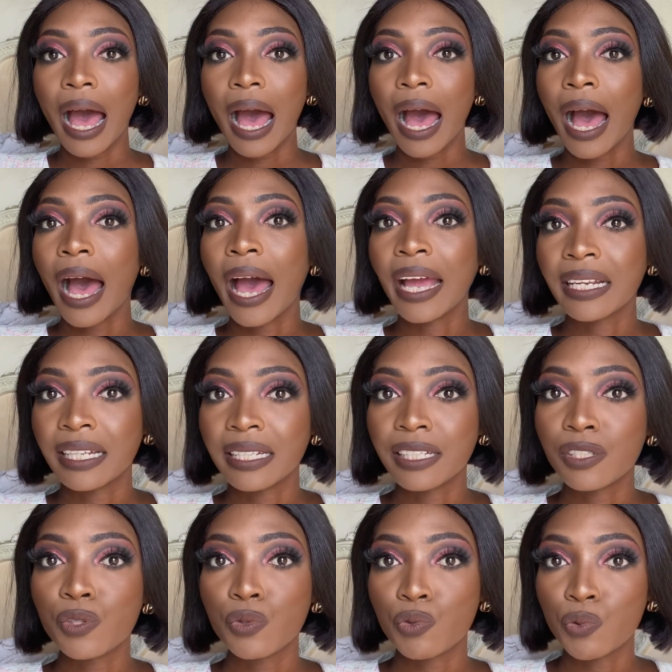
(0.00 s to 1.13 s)
I needed
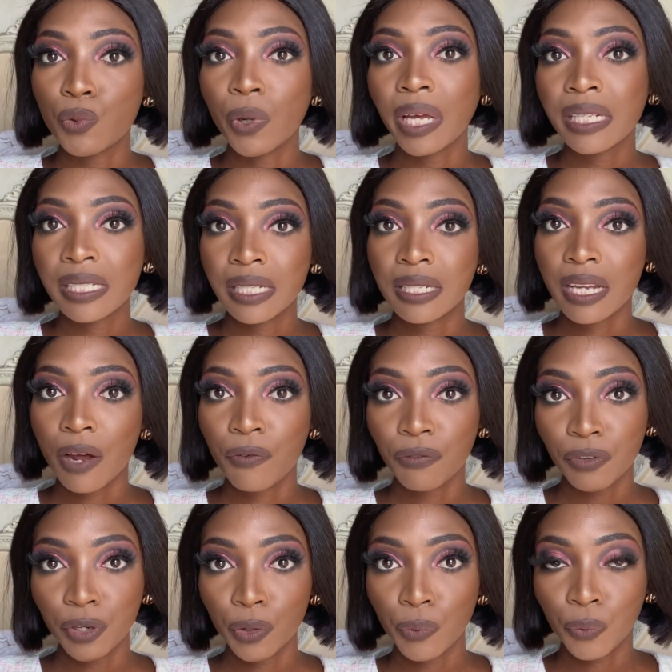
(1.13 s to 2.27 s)
to do a sit down
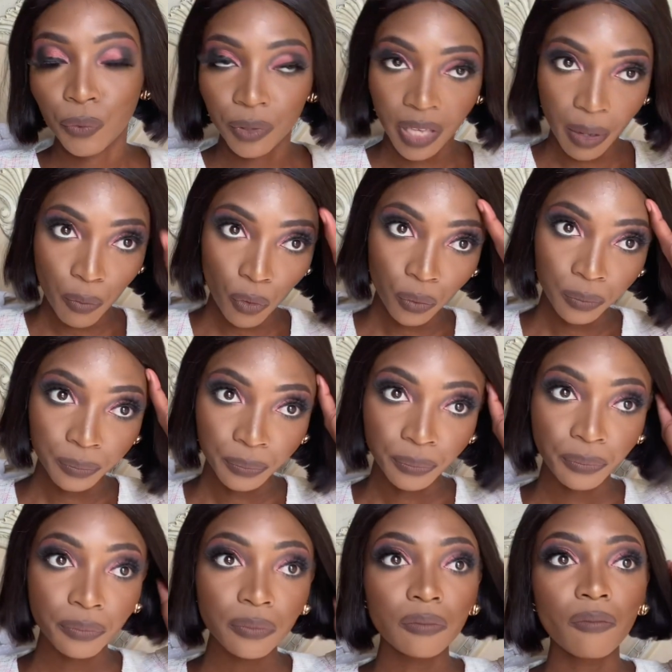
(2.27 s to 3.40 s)
video, yabo.
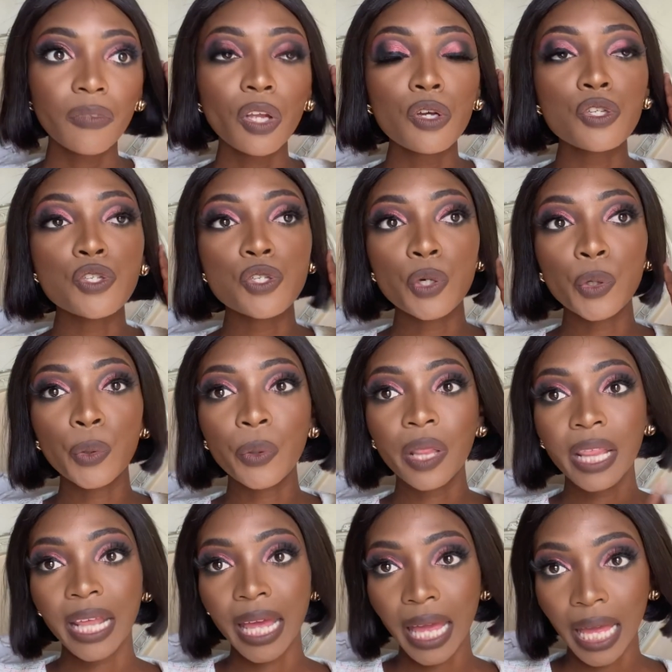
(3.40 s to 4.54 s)
So
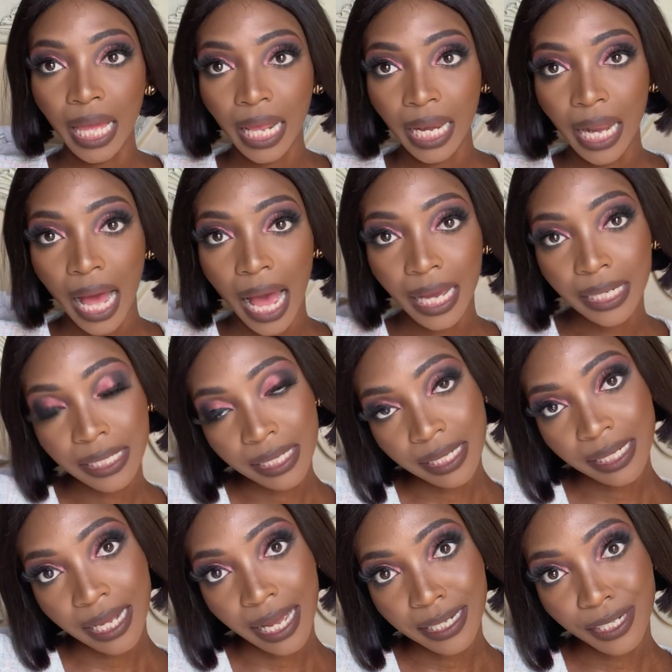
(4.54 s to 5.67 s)
then I
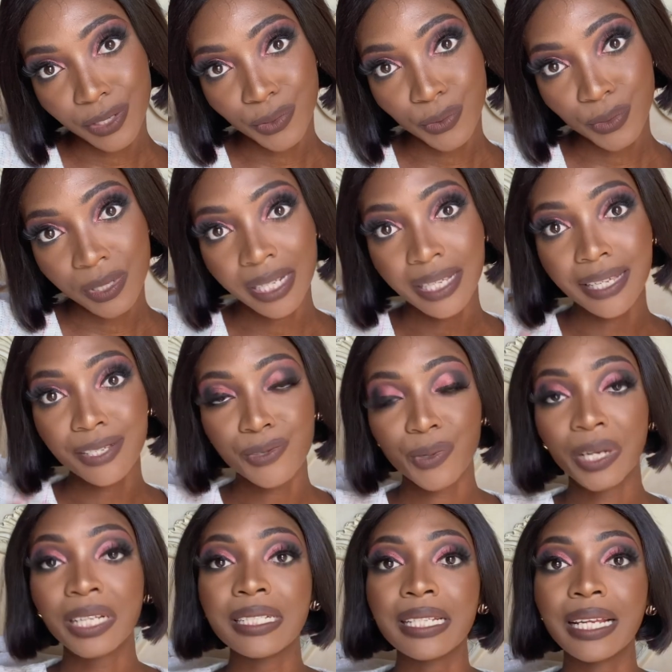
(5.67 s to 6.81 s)
decided to a
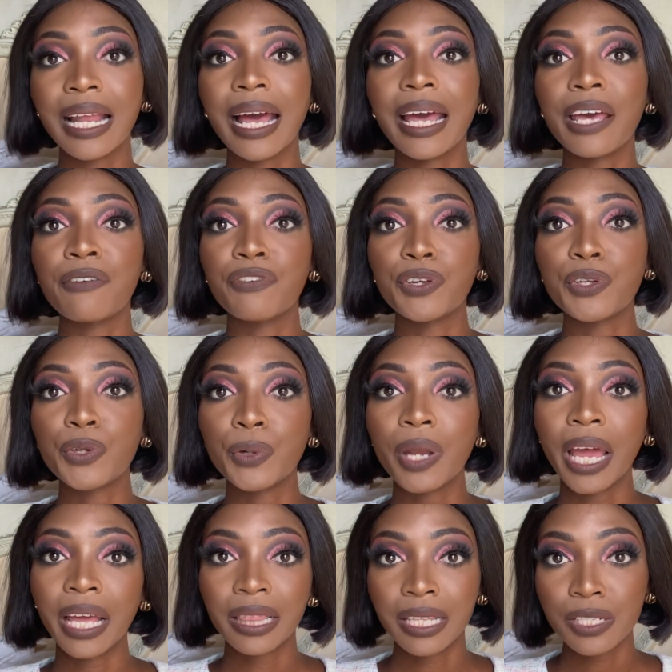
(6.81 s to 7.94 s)
video
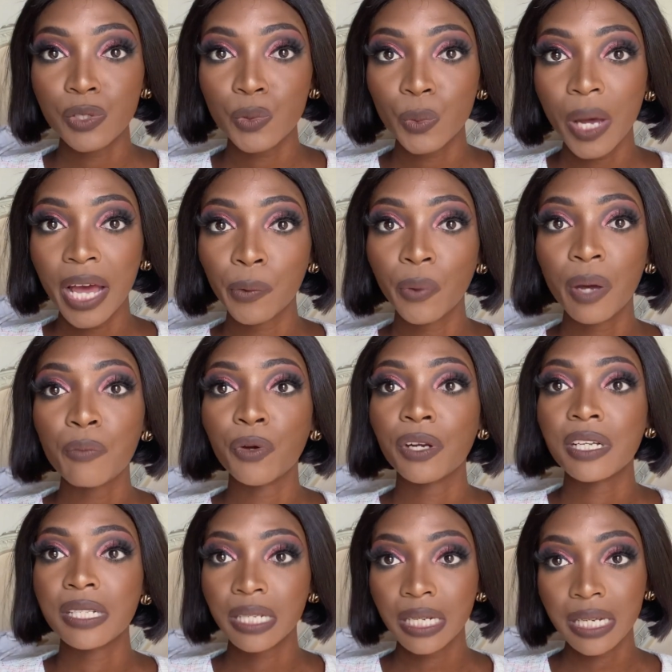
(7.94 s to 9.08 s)
like this one where I'm gonna
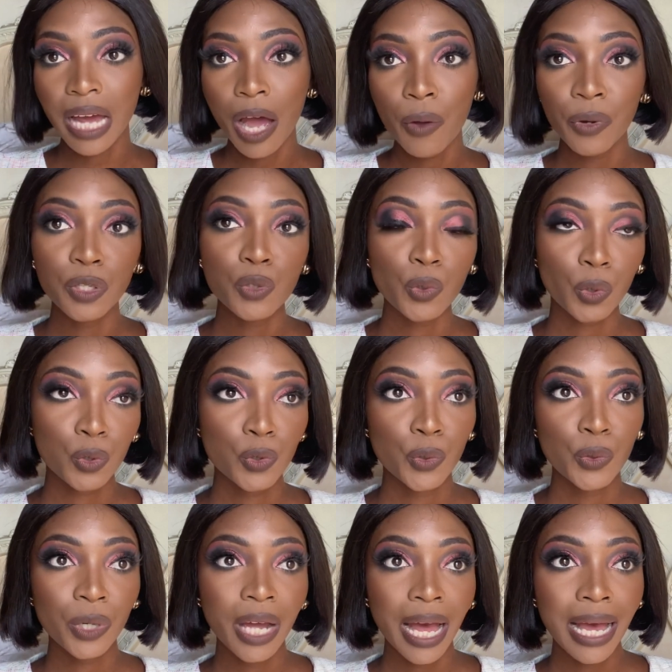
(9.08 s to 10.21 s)
sit down and talk to
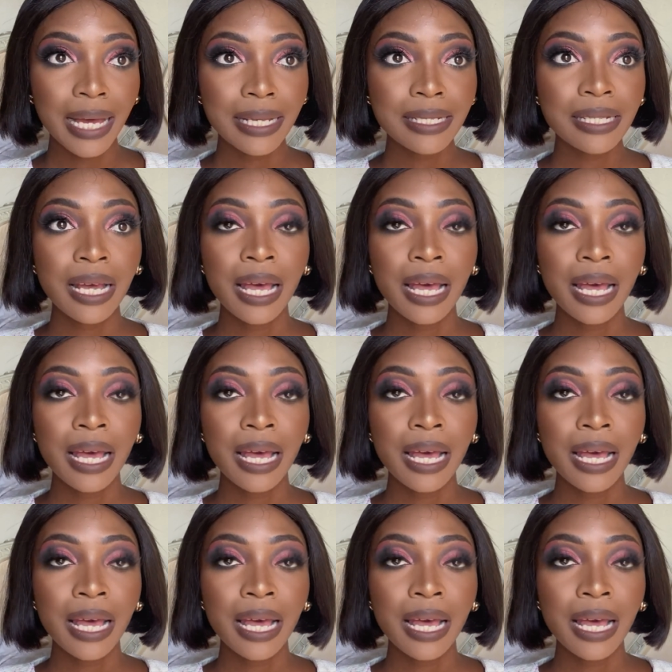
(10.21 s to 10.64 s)
you guys